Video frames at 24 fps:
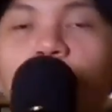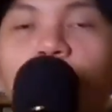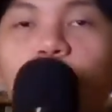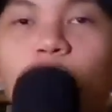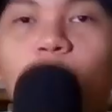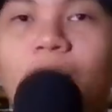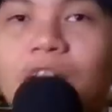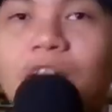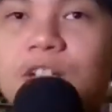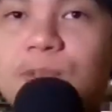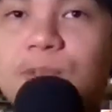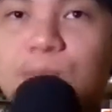
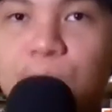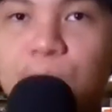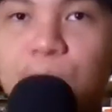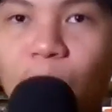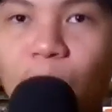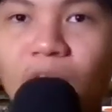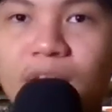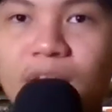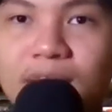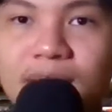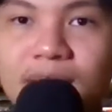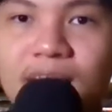Watch
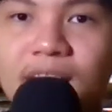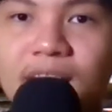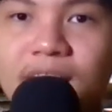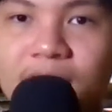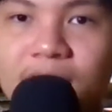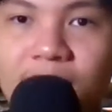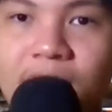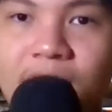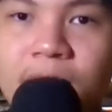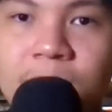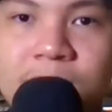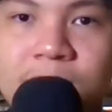Portland
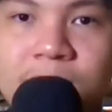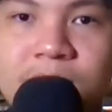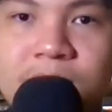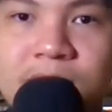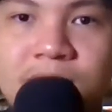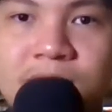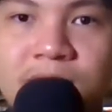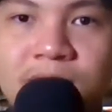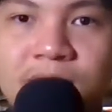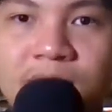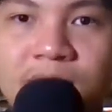games.